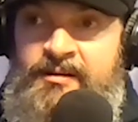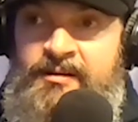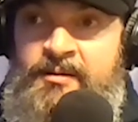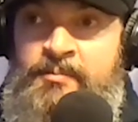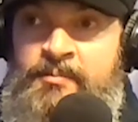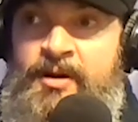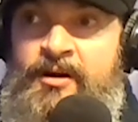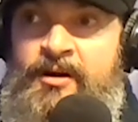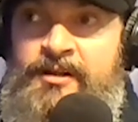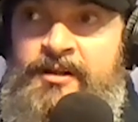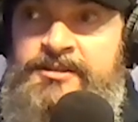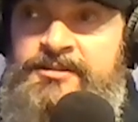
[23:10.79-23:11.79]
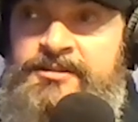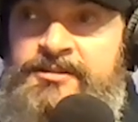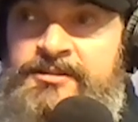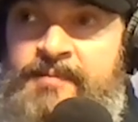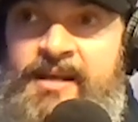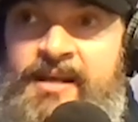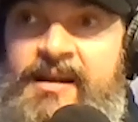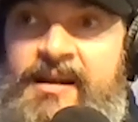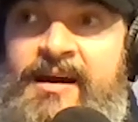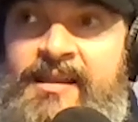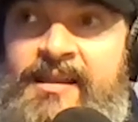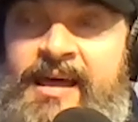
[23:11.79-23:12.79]
a barge, made it out
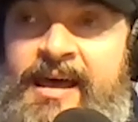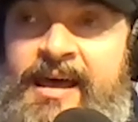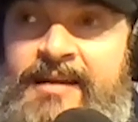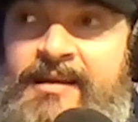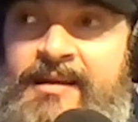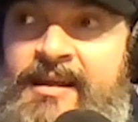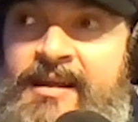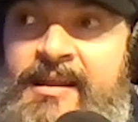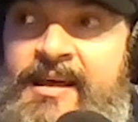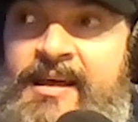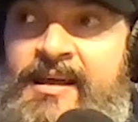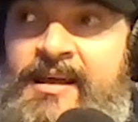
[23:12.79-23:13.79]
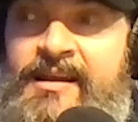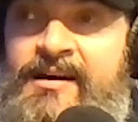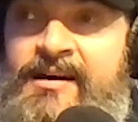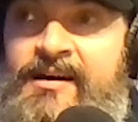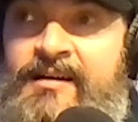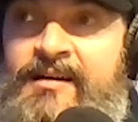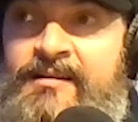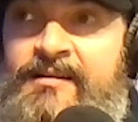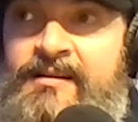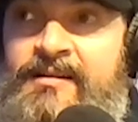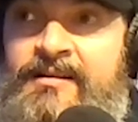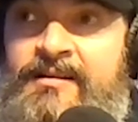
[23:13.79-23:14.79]
of that, and then uh,
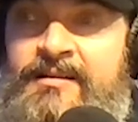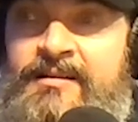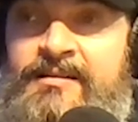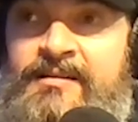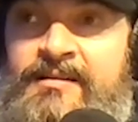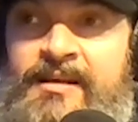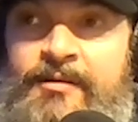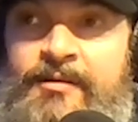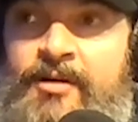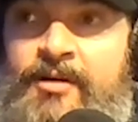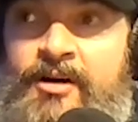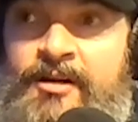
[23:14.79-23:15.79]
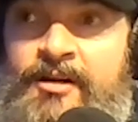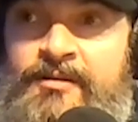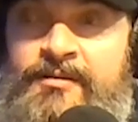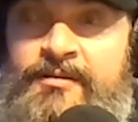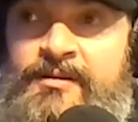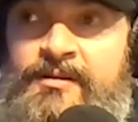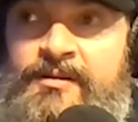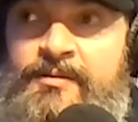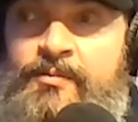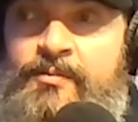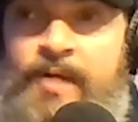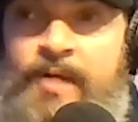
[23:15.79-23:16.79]
later on, uh,
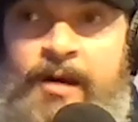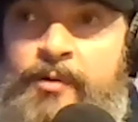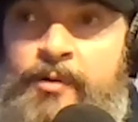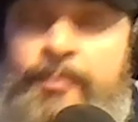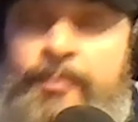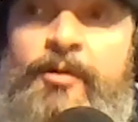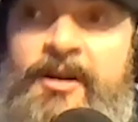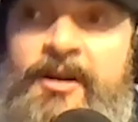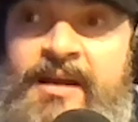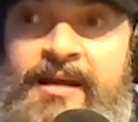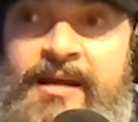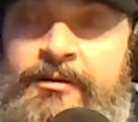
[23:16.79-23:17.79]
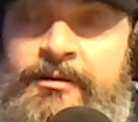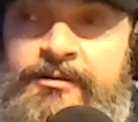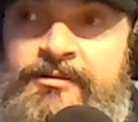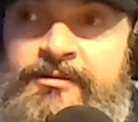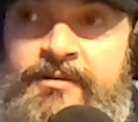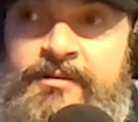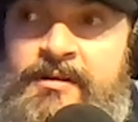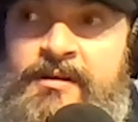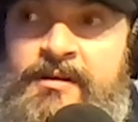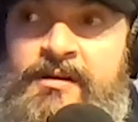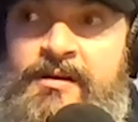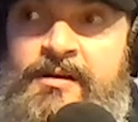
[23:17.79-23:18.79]
while we were running anchors,
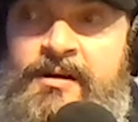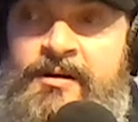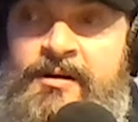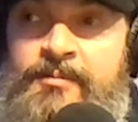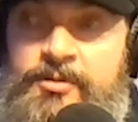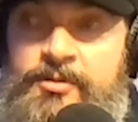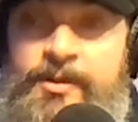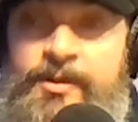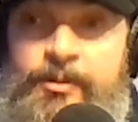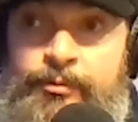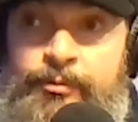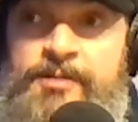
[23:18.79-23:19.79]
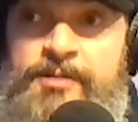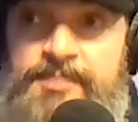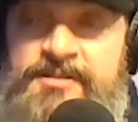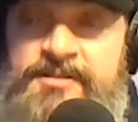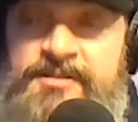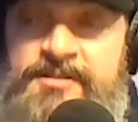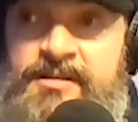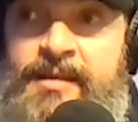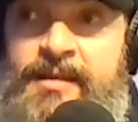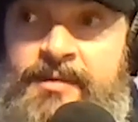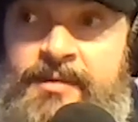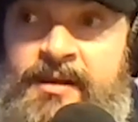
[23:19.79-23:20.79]
because um, we had to reposition that
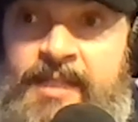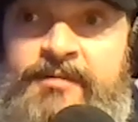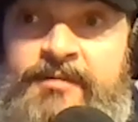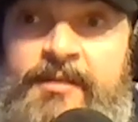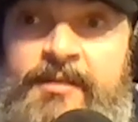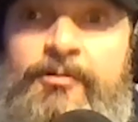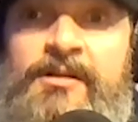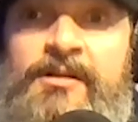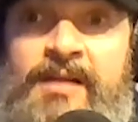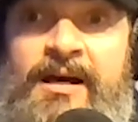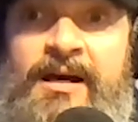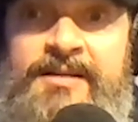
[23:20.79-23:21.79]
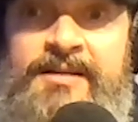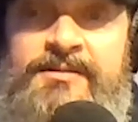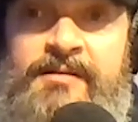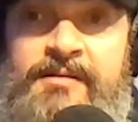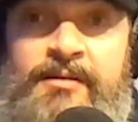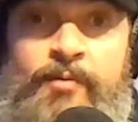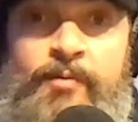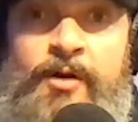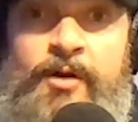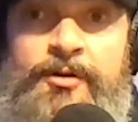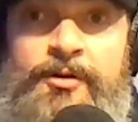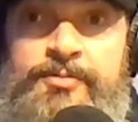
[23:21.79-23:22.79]
thing after they realized that the
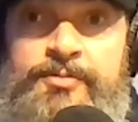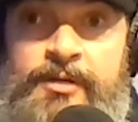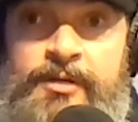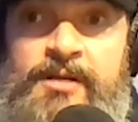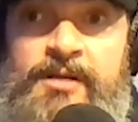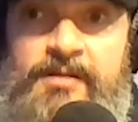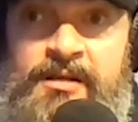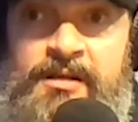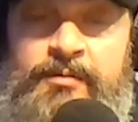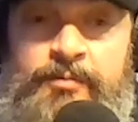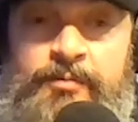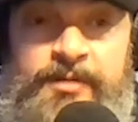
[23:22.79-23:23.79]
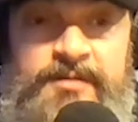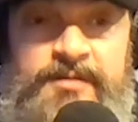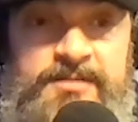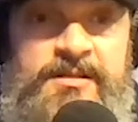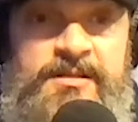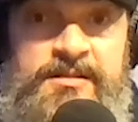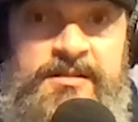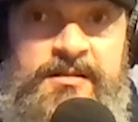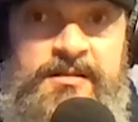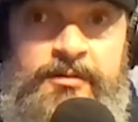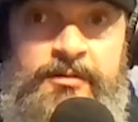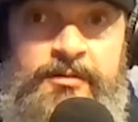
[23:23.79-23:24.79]
welders were getting hit with the seas
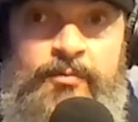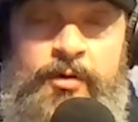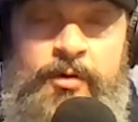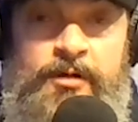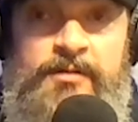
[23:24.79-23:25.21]
and couldn't work.